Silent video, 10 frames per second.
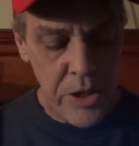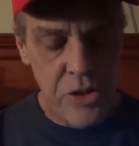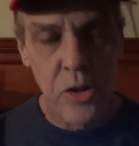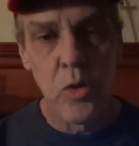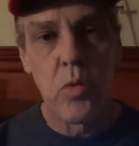we
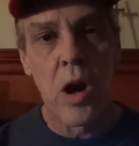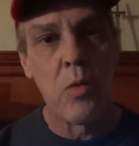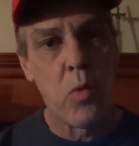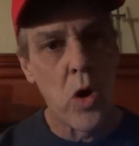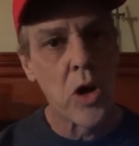do where I
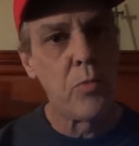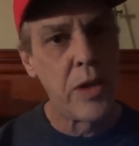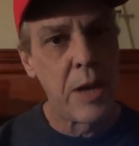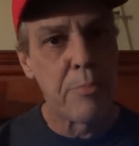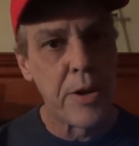work, we
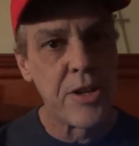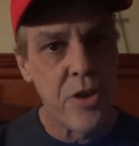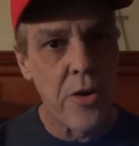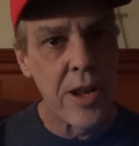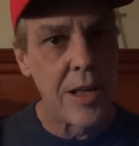get pretty
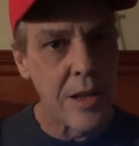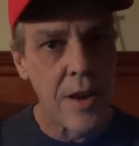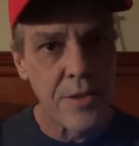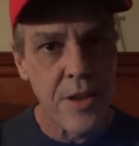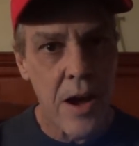dirty a lot
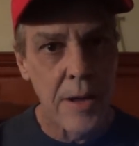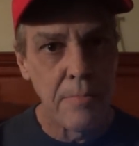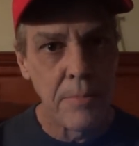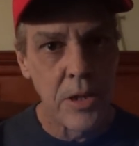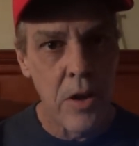of the
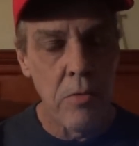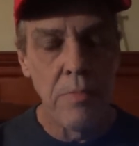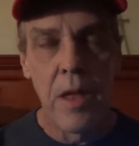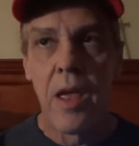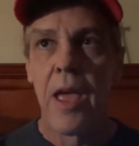time, you know.
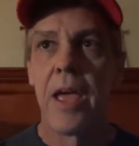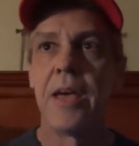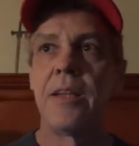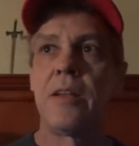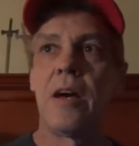
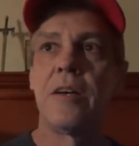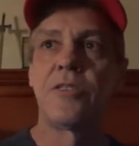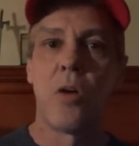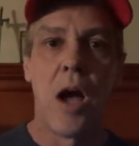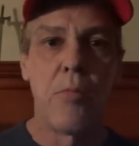And
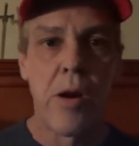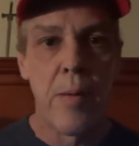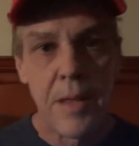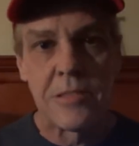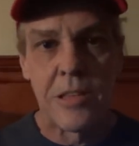so
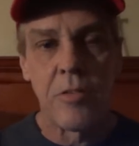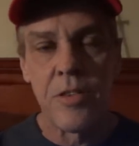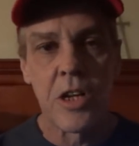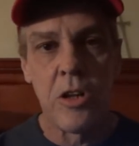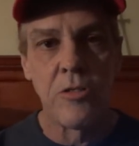it's literally
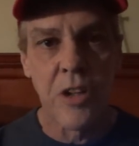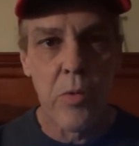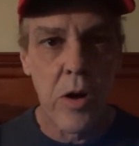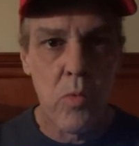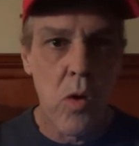the clothes I
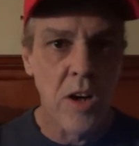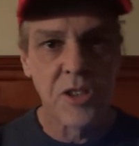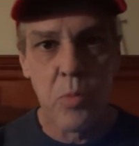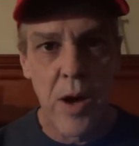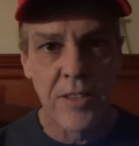wear at work.
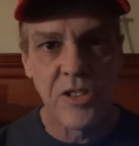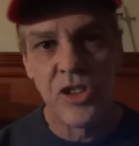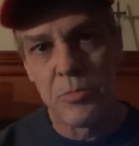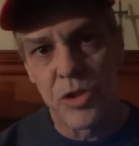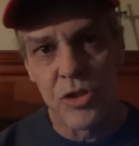Sweats,
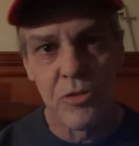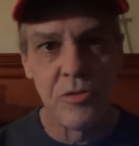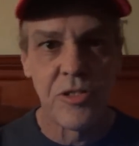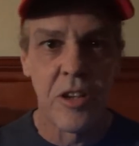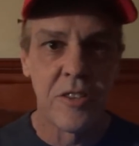gym
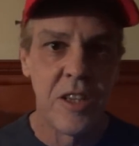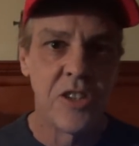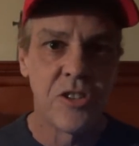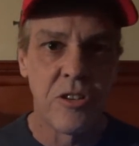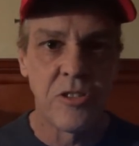shoes,
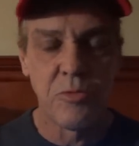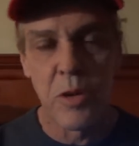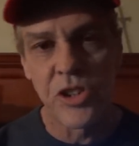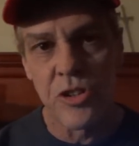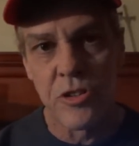t-shirts,
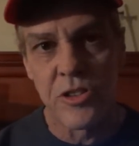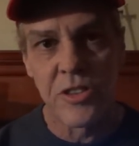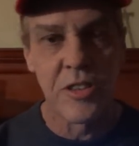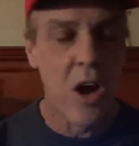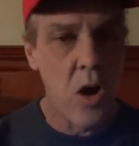
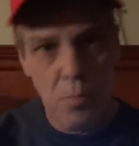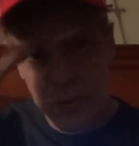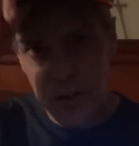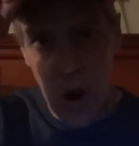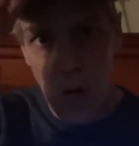sweatshirts, and I
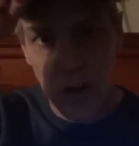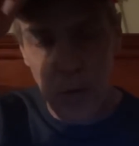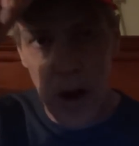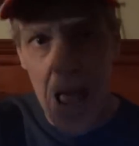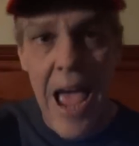almost always
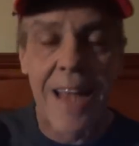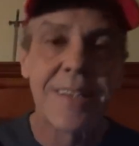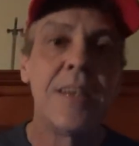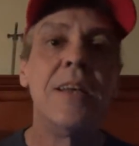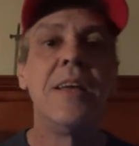wear a
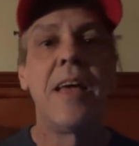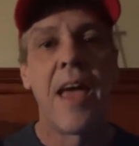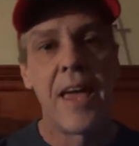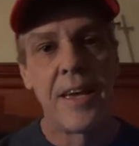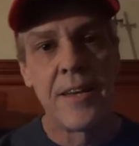hat.
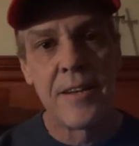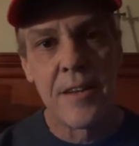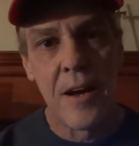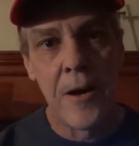And